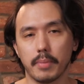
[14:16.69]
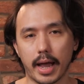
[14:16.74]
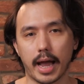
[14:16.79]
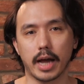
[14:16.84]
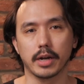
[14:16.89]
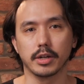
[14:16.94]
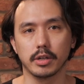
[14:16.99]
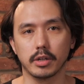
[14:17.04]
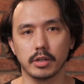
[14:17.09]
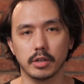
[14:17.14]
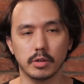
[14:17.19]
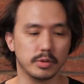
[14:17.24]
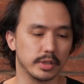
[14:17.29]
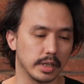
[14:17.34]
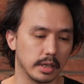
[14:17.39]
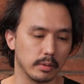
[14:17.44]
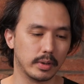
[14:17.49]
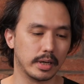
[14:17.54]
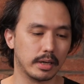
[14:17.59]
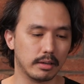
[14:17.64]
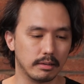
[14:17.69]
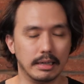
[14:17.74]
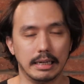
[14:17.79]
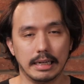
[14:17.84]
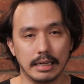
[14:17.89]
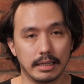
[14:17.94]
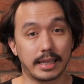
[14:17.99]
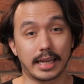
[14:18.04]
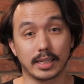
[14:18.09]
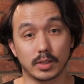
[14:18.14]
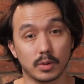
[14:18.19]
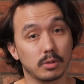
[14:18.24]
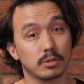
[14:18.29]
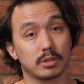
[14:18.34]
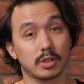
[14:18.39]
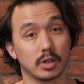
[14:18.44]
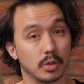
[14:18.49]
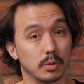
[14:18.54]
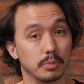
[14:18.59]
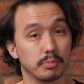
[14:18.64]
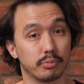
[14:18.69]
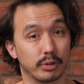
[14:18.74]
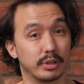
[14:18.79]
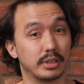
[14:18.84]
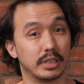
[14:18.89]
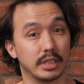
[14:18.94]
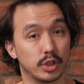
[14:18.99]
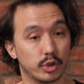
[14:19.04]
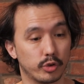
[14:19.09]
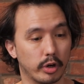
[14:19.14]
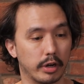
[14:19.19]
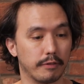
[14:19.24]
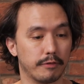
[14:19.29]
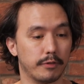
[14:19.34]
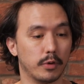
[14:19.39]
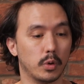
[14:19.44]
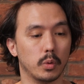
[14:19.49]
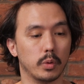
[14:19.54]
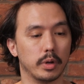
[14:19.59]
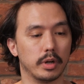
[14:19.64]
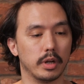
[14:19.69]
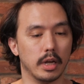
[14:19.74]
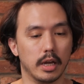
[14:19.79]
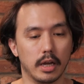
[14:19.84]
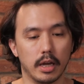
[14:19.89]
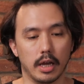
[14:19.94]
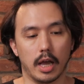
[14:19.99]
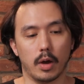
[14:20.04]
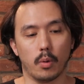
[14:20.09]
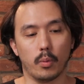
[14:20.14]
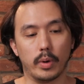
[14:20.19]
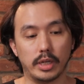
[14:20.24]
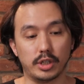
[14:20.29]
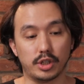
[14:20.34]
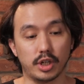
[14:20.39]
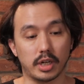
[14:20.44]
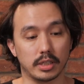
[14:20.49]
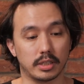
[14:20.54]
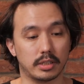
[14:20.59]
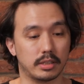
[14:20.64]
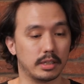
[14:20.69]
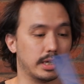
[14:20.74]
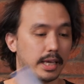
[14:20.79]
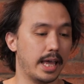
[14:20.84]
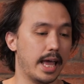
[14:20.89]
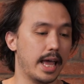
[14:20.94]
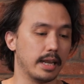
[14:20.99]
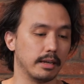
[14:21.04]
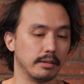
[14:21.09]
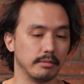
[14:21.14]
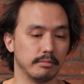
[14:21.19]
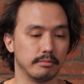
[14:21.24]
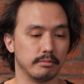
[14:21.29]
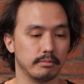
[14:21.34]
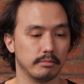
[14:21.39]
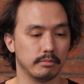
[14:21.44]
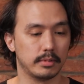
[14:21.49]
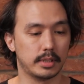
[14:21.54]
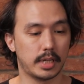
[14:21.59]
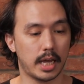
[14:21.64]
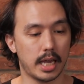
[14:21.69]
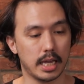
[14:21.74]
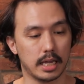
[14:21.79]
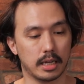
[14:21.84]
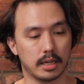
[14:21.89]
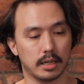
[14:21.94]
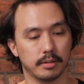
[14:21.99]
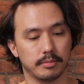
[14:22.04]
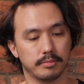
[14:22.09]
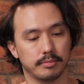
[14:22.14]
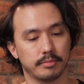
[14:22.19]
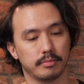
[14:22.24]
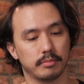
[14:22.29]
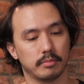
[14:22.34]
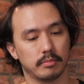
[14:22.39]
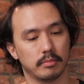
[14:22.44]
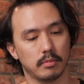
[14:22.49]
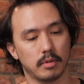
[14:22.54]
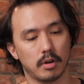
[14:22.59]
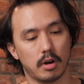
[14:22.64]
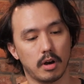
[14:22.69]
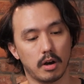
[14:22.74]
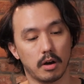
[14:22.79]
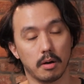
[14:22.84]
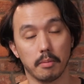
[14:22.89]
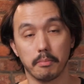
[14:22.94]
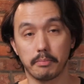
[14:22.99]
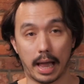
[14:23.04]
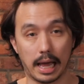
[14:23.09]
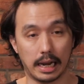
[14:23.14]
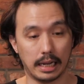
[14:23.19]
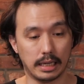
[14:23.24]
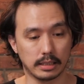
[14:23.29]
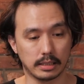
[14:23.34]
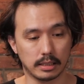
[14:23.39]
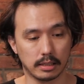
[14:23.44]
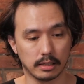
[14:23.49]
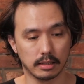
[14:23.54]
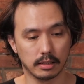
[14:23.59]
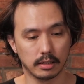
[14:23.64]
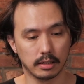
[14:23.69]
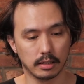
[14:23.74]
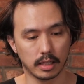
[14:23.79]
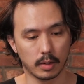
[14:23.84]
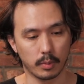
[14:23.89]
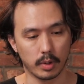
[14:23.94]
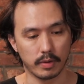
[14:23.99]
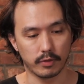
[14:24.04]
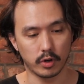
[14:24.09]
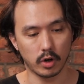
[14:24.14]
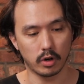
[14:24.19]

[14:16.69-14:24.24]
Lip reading: But how do you use it? Well, that's also pretty straightforward. We just, again, take our palette that we've